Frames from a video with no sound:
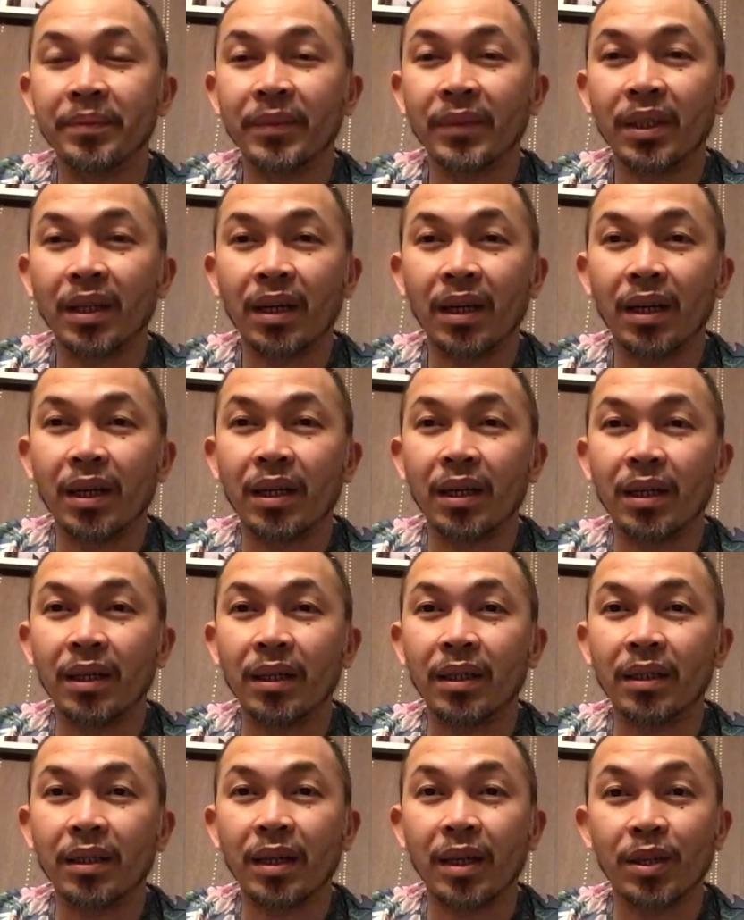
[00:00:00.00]

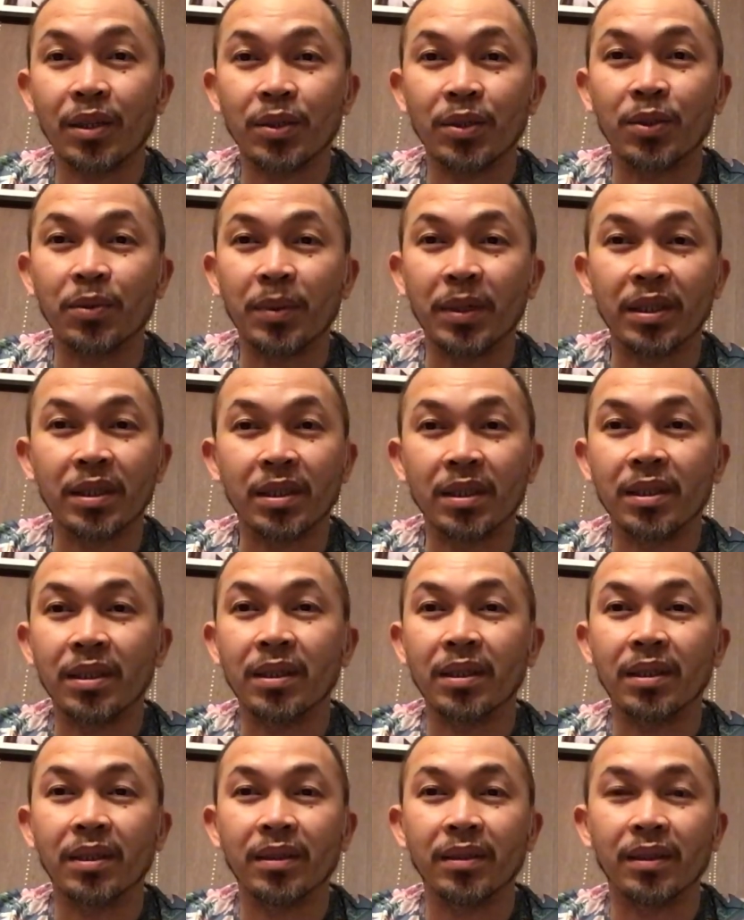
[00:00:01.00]
Uh, thank you so much.
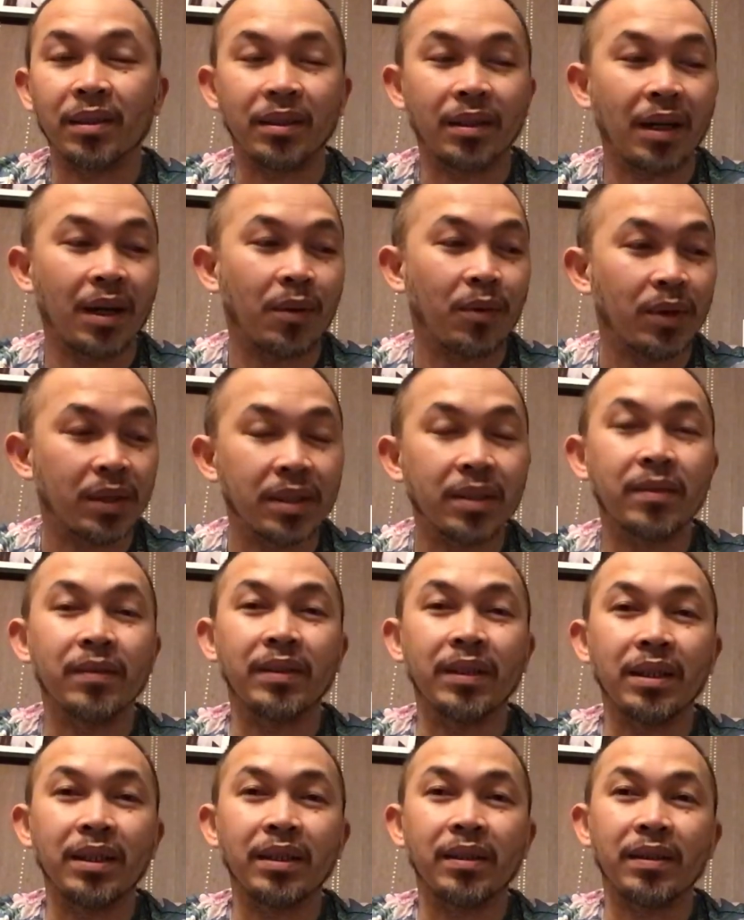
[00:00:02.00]
That was
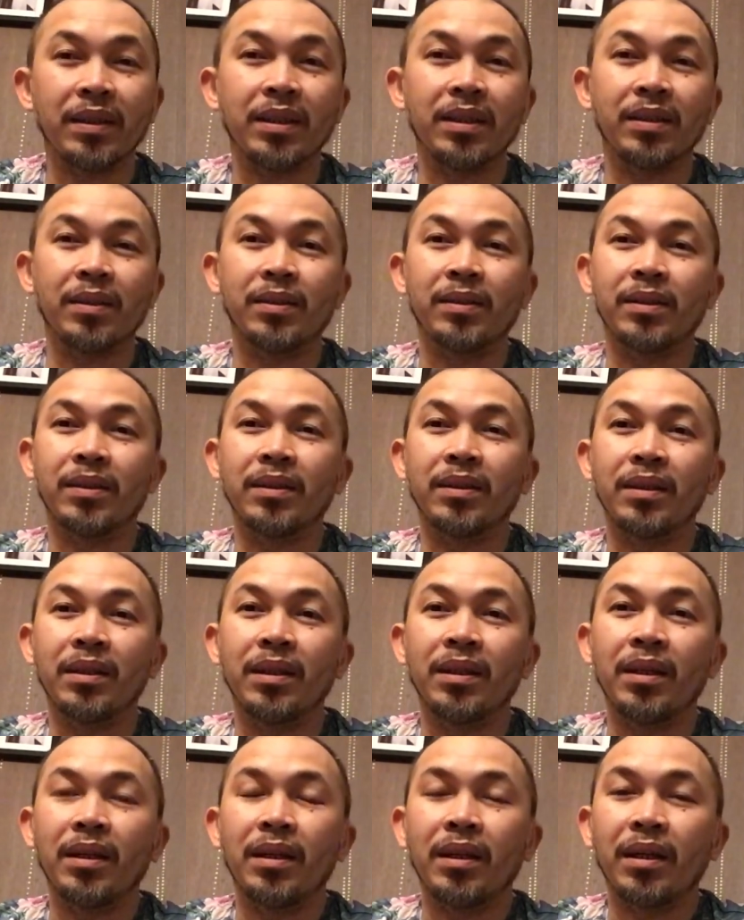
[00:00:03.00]
really, really good.
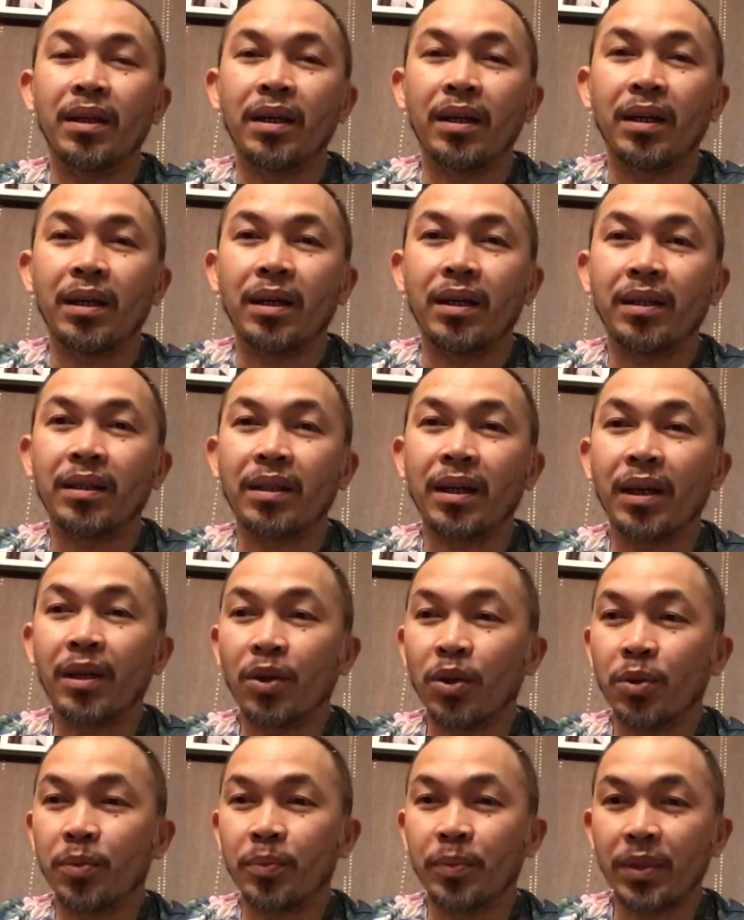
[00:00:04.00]
And I
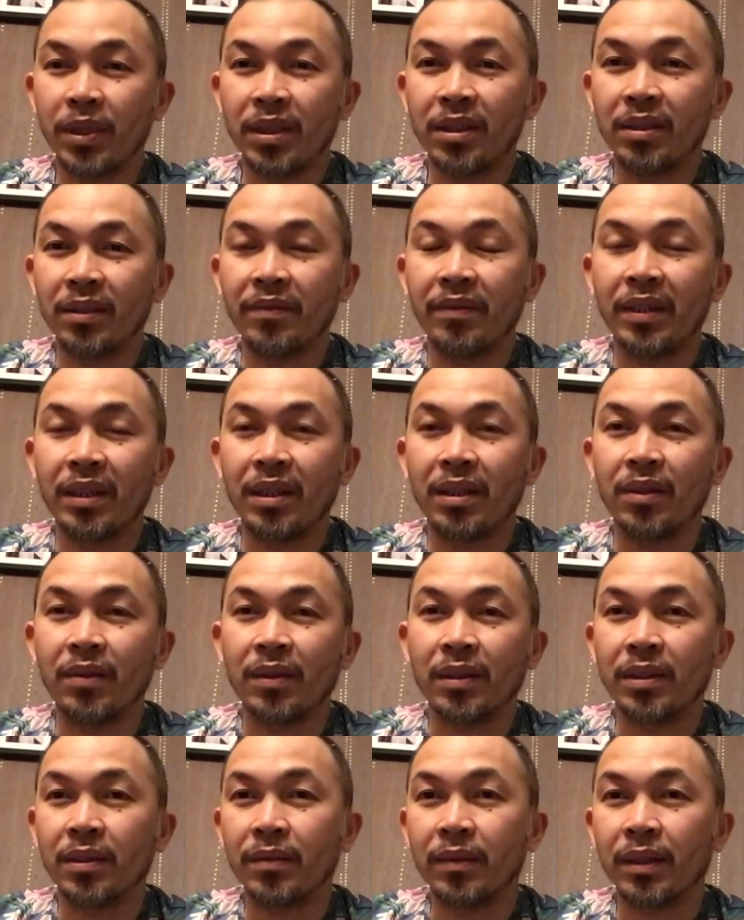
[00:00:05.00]
hope this video
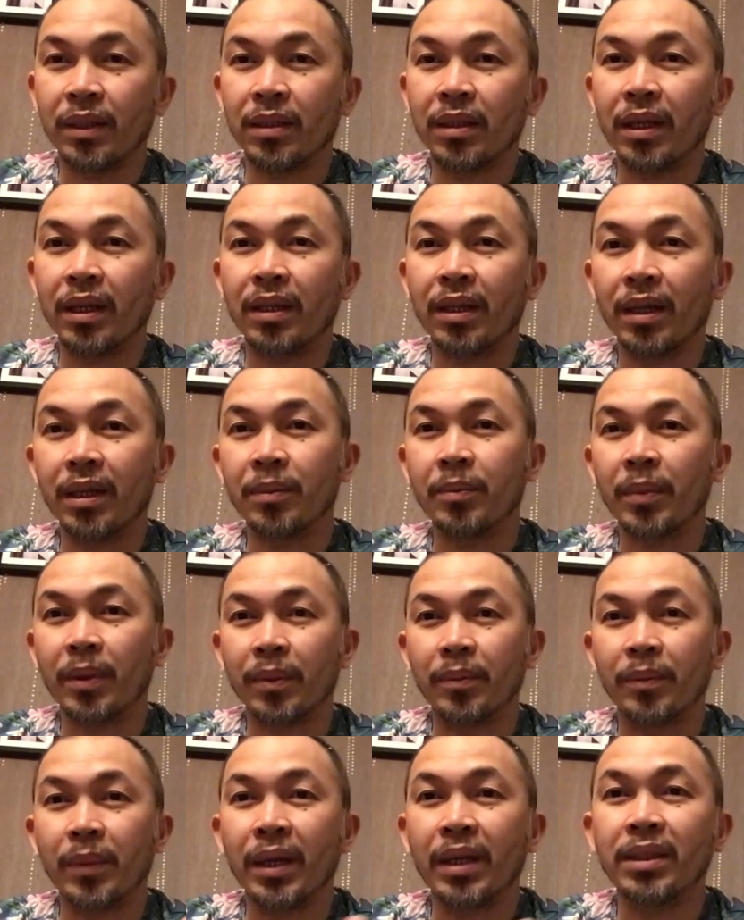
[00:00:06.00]
as well can help
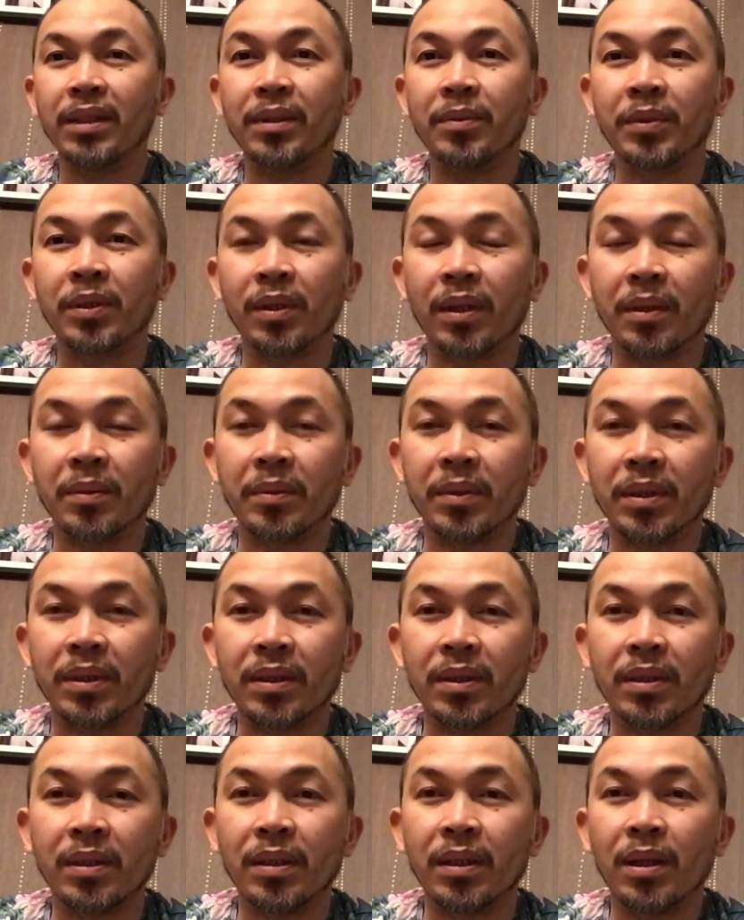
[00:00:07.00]
my
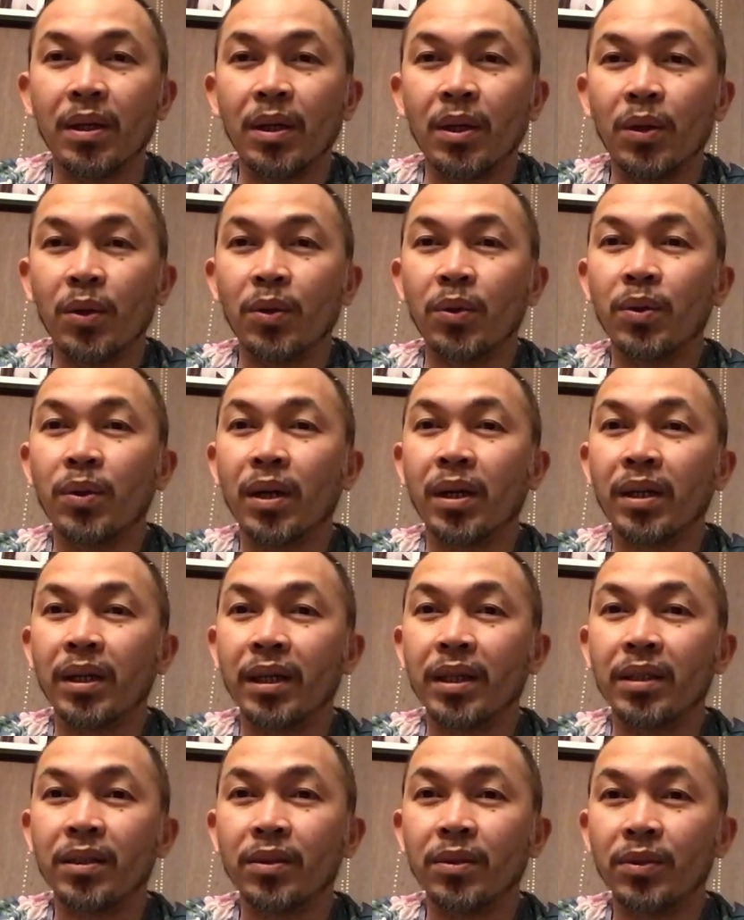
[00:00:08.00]
subscribers who are
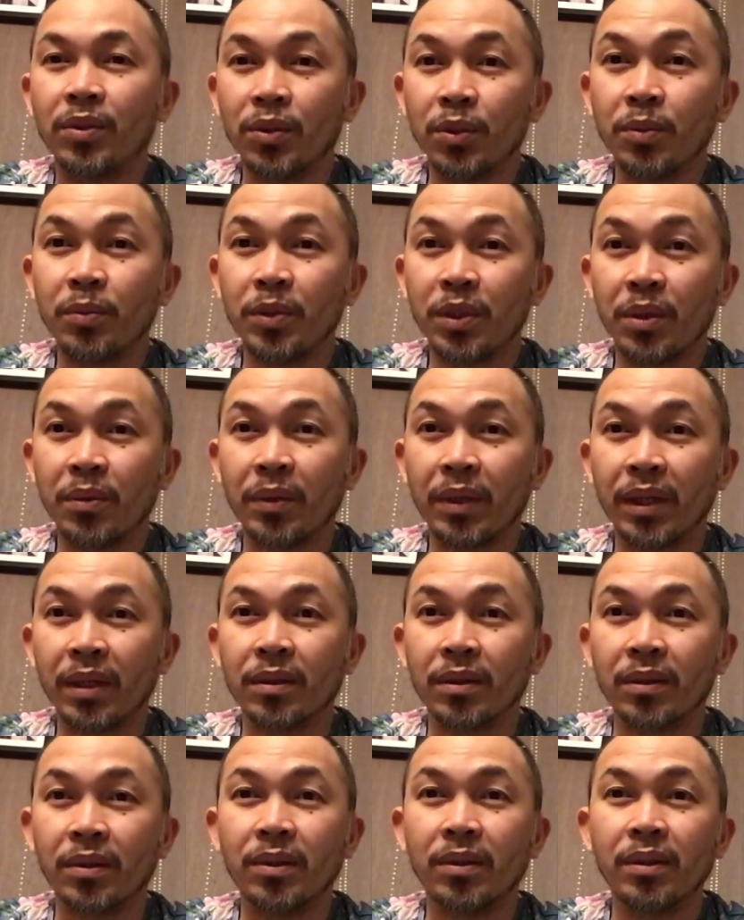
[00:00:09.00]
into Zoom G one X
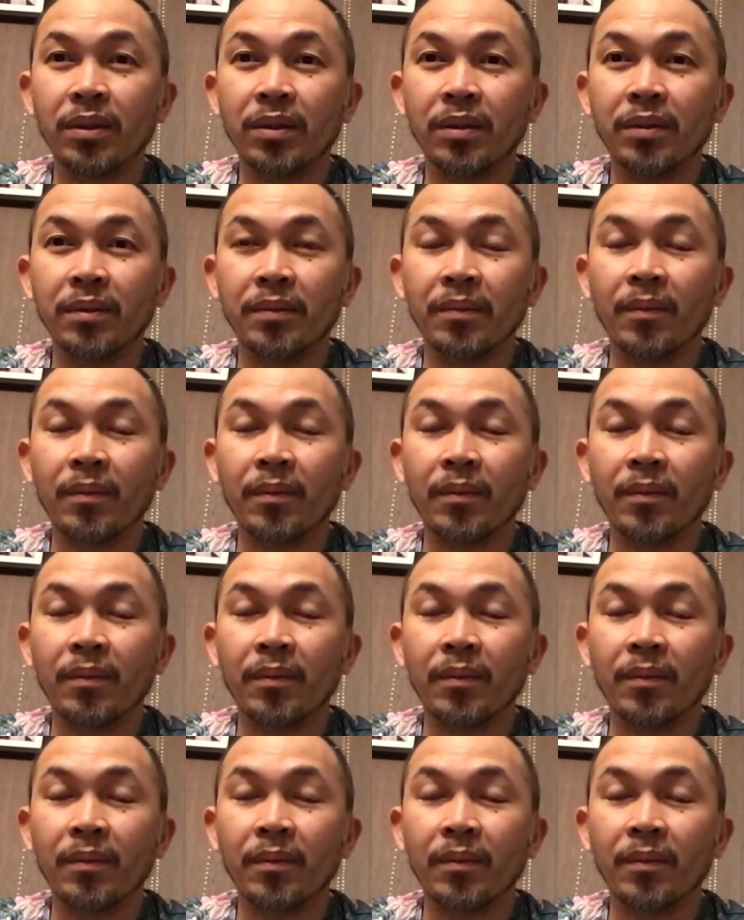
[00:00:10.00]
on.